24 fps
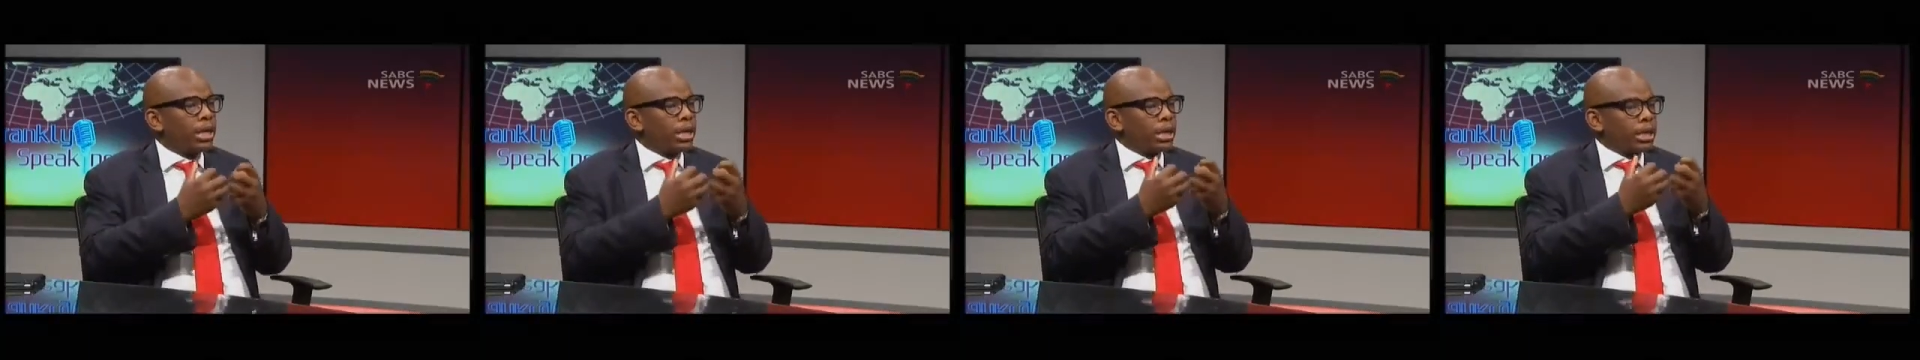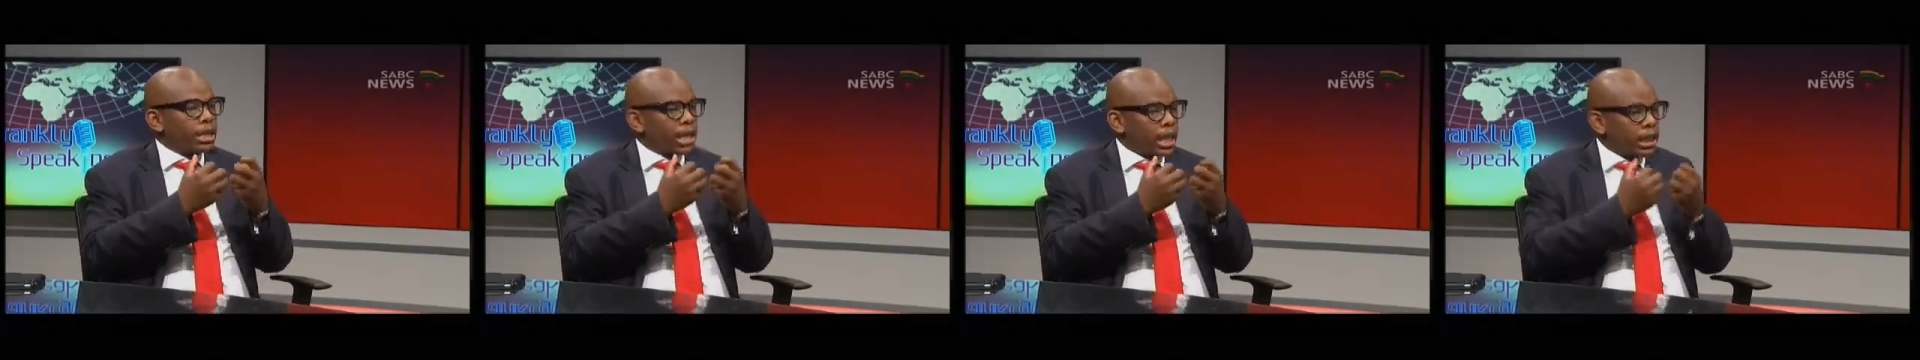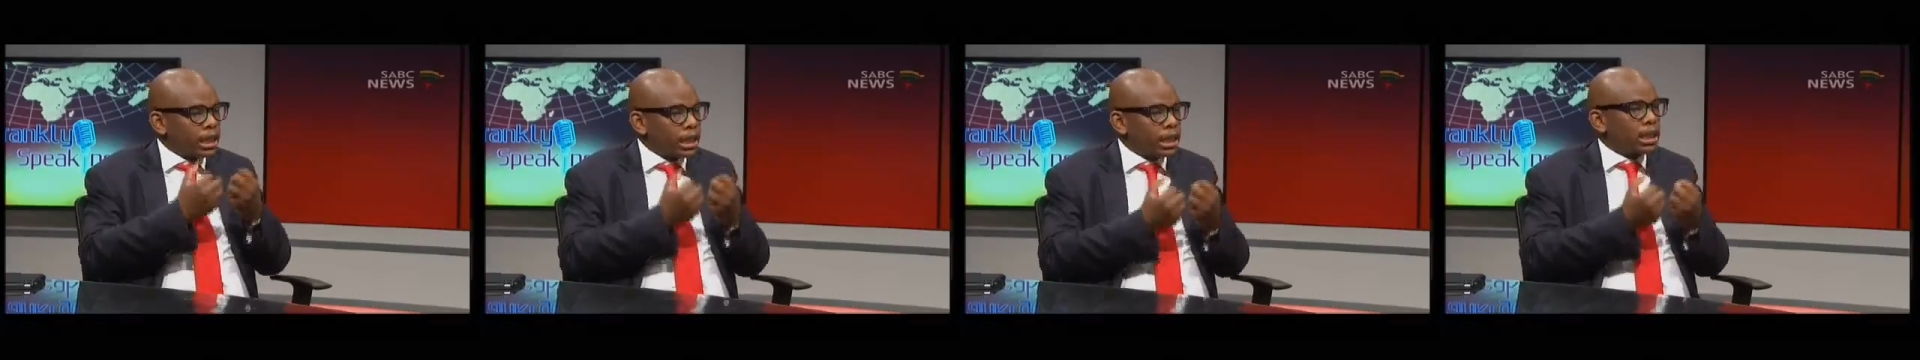
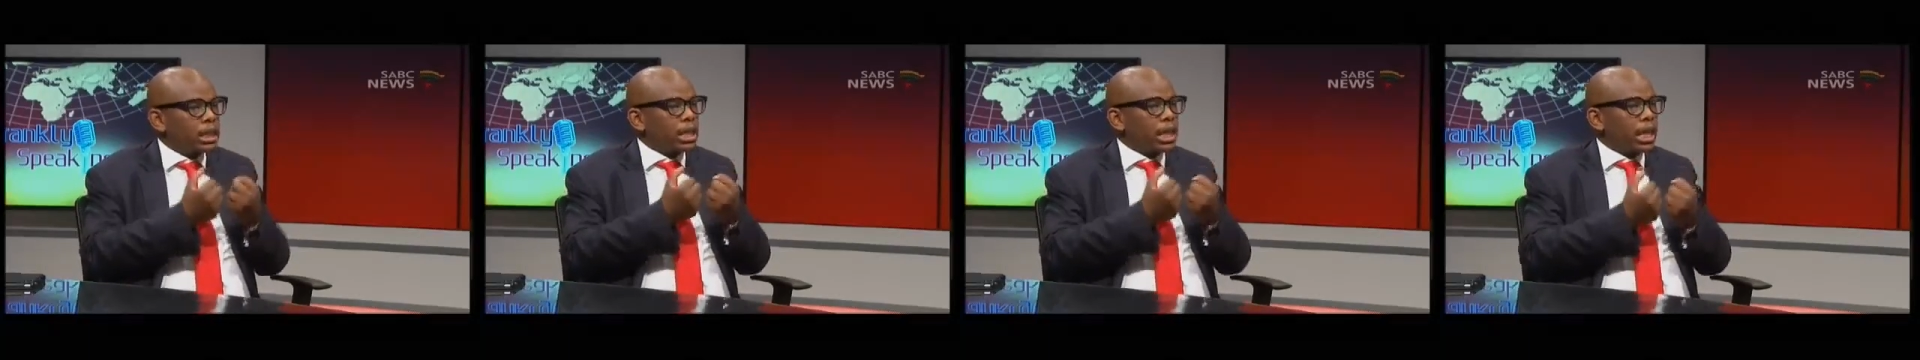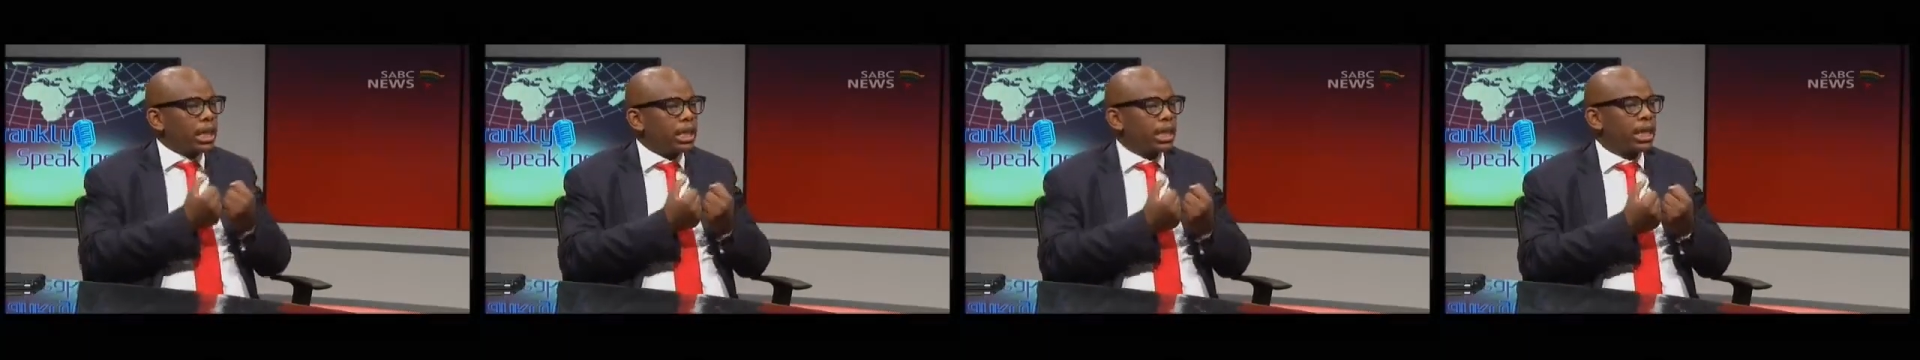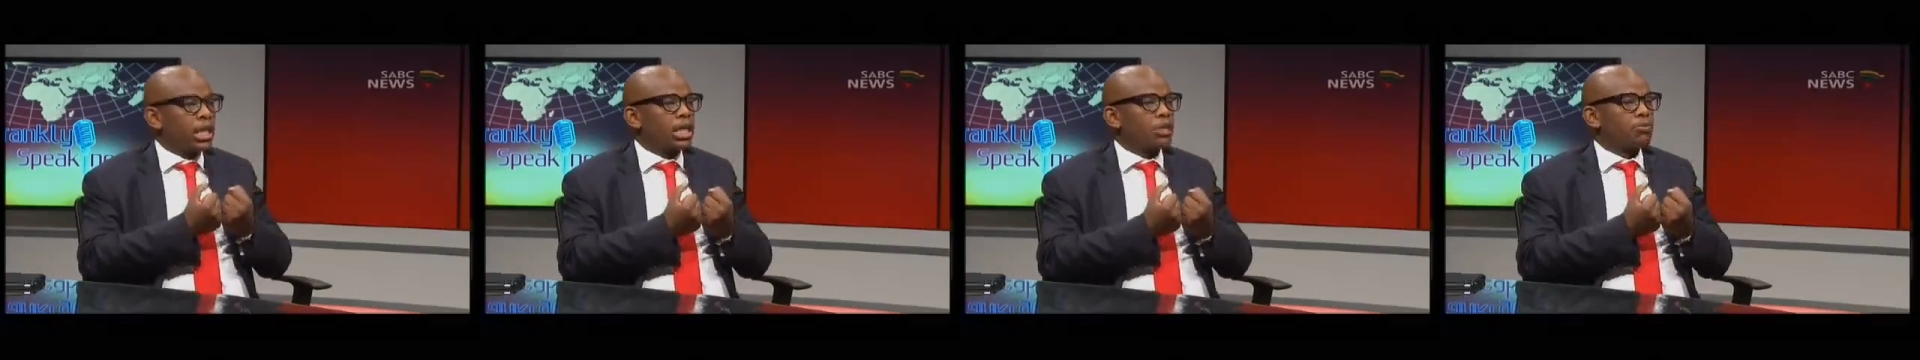
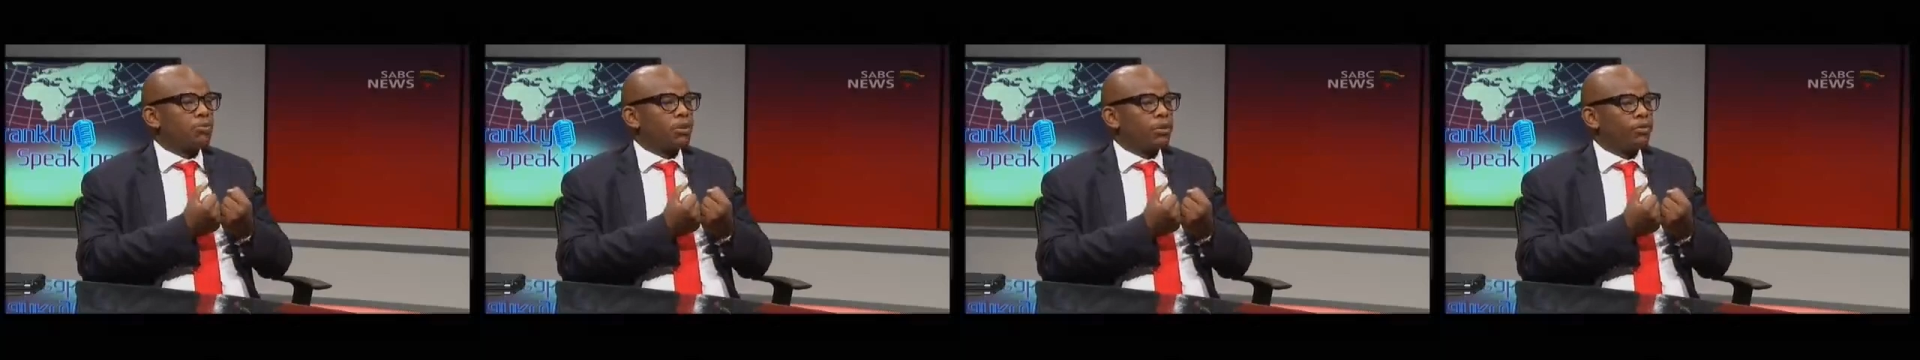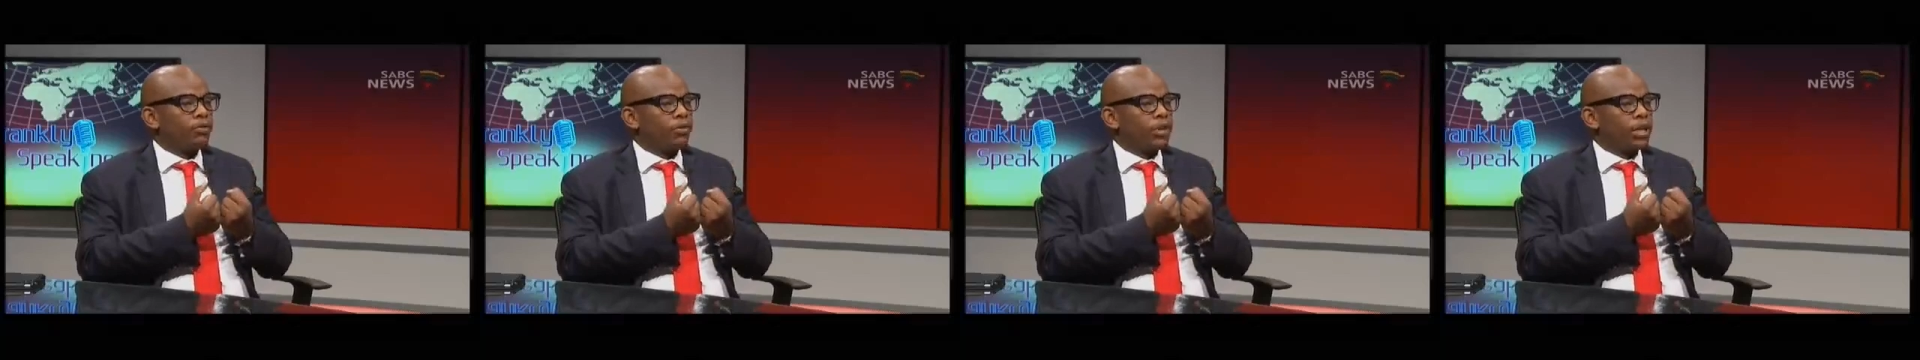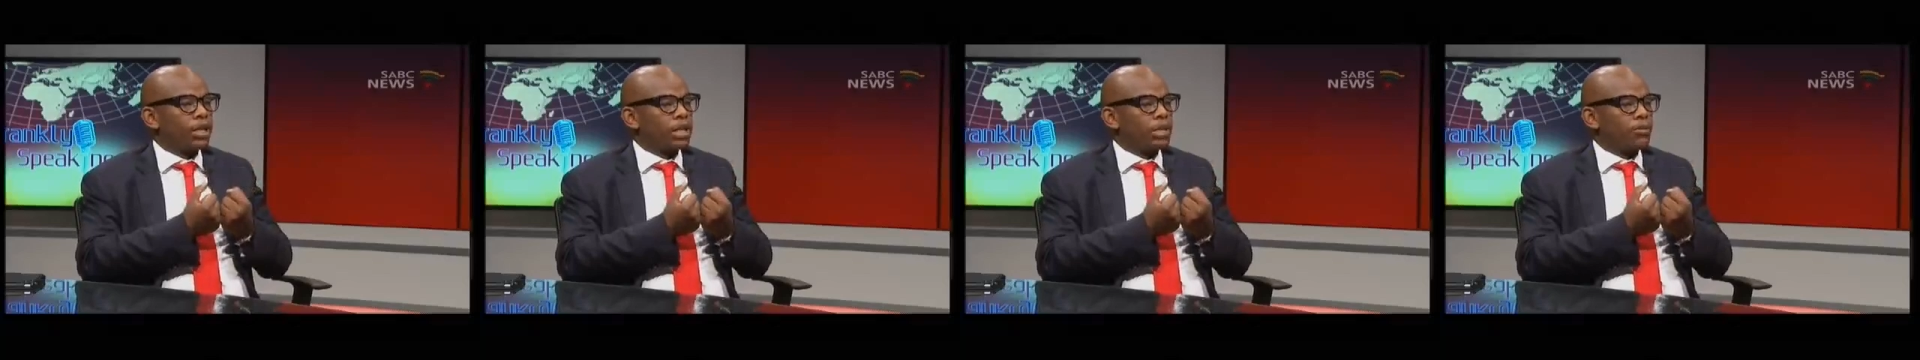traditionally has been
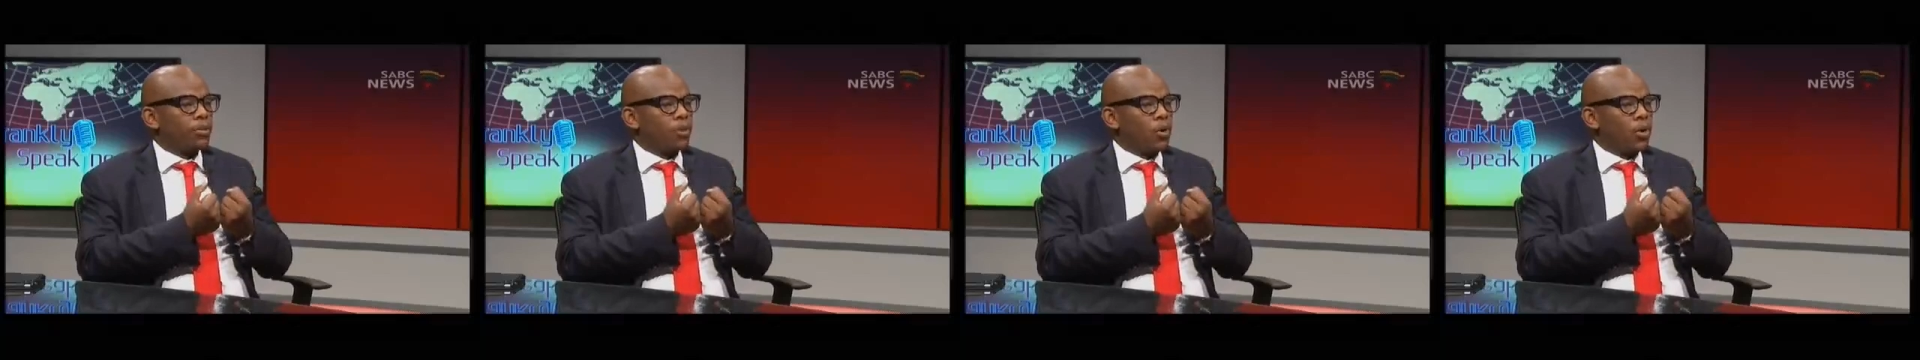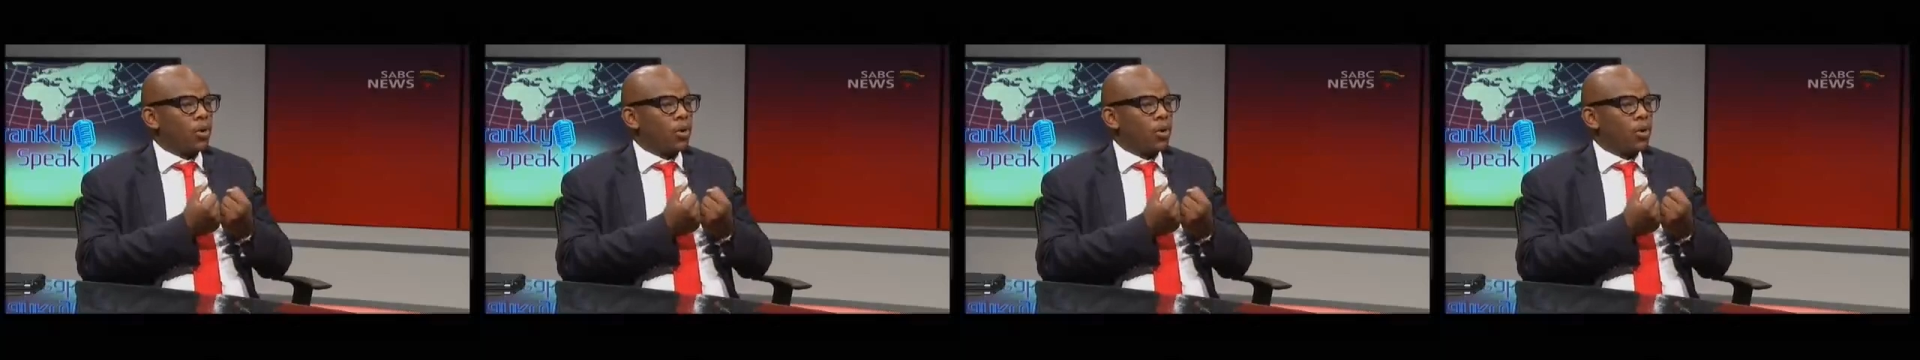very small.